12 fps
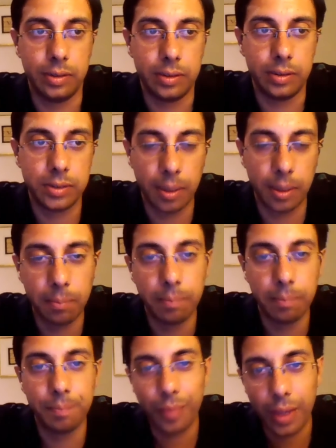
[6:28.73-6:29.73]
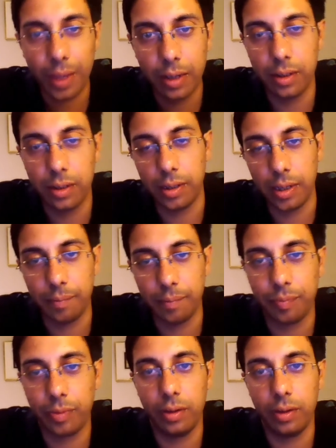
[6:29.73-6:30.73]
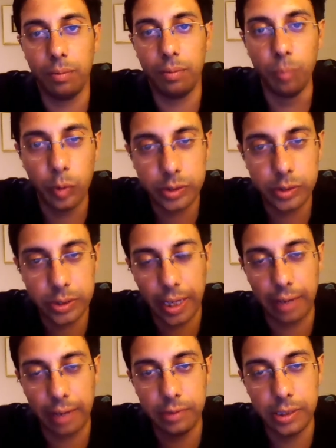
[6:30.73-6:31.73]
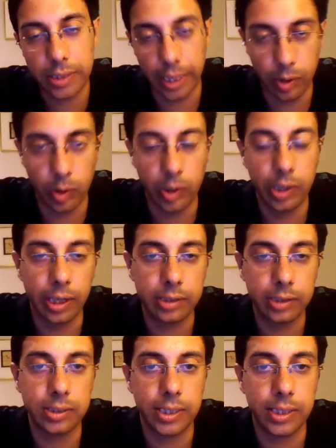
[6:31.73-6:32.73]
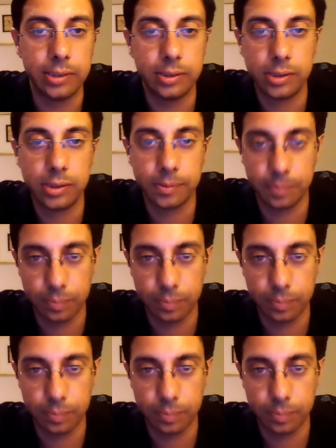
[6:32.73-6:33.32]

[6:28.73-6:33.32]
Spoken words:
some uh, books have these annoying exercises.